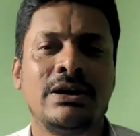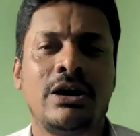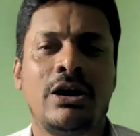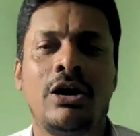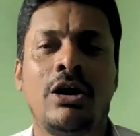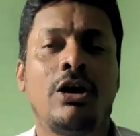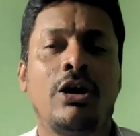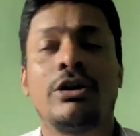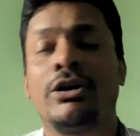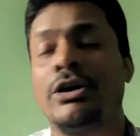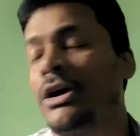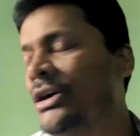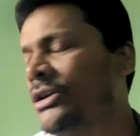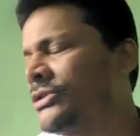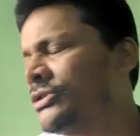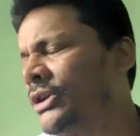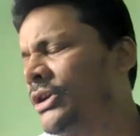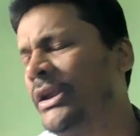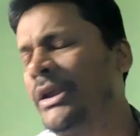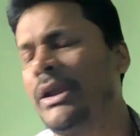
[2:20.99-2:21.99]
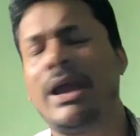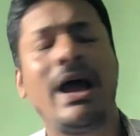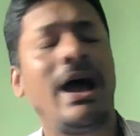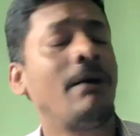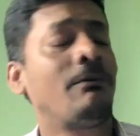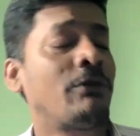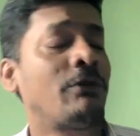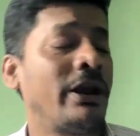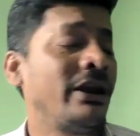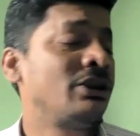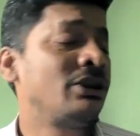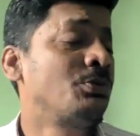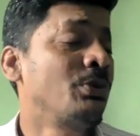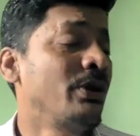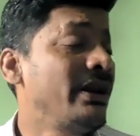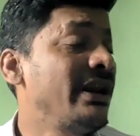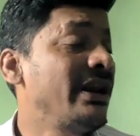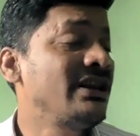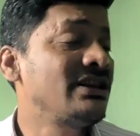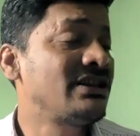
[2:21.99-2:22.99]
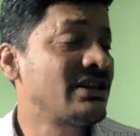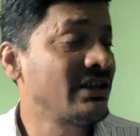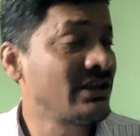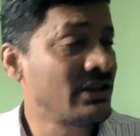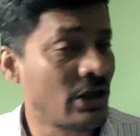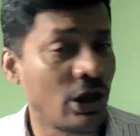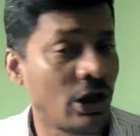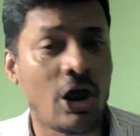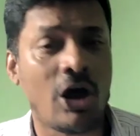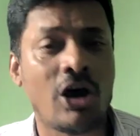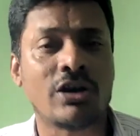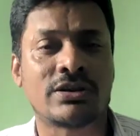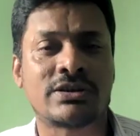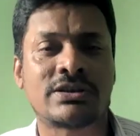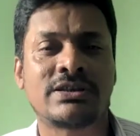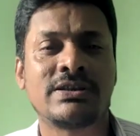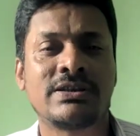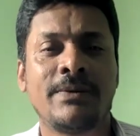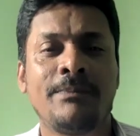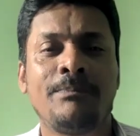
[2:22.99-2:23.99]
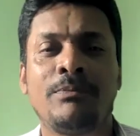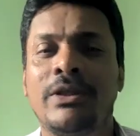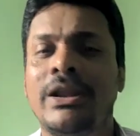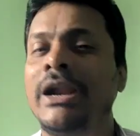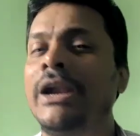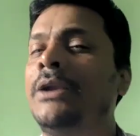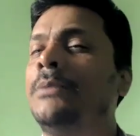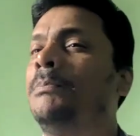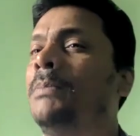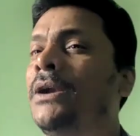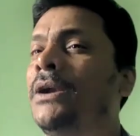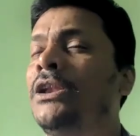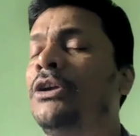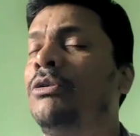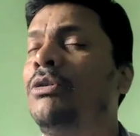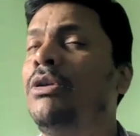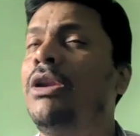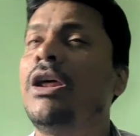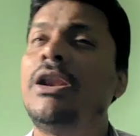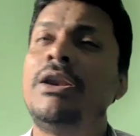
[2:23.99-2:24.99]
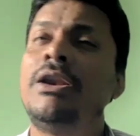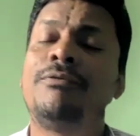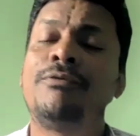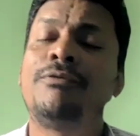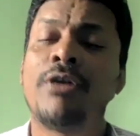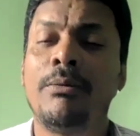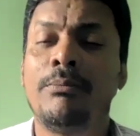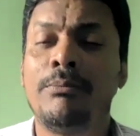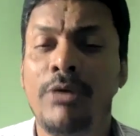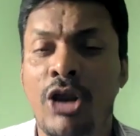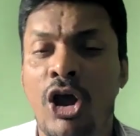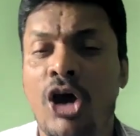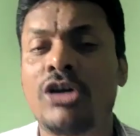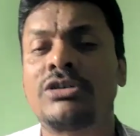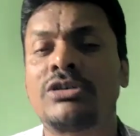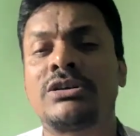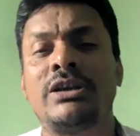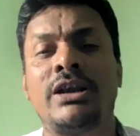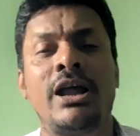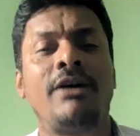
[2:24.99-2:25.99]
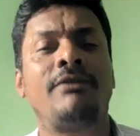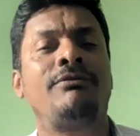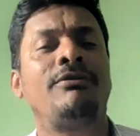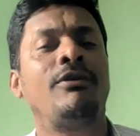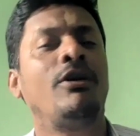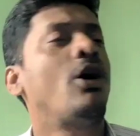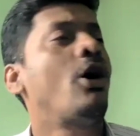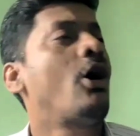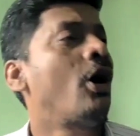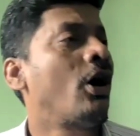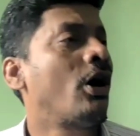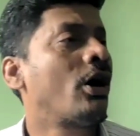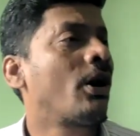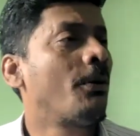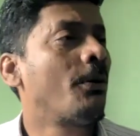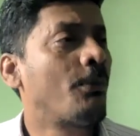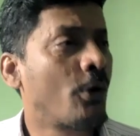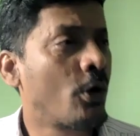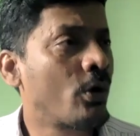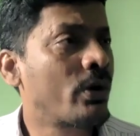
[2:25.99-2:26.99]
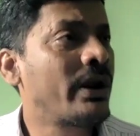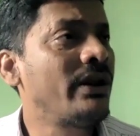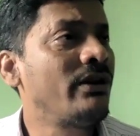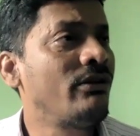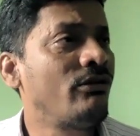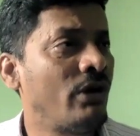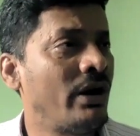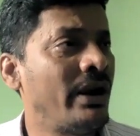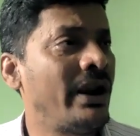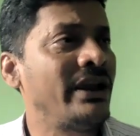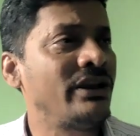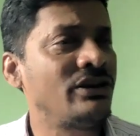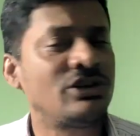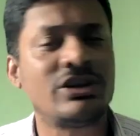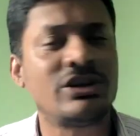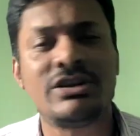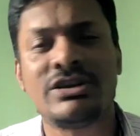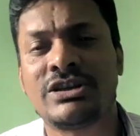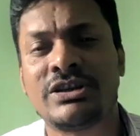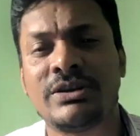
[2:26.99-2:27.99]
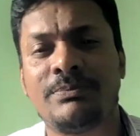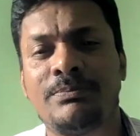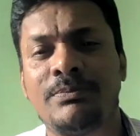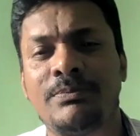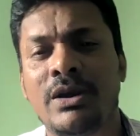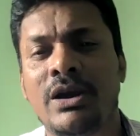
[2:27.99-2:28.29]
or sorry, after experiencing the loss, right, particularly from lost love or a broken relationship,